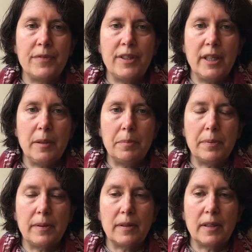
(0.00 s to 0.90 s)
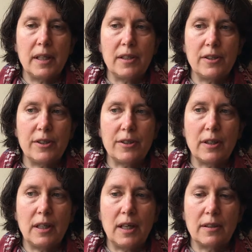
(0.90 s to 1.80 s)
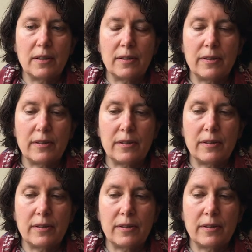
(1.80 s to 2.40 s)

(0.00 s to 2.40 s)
deep into your lungs.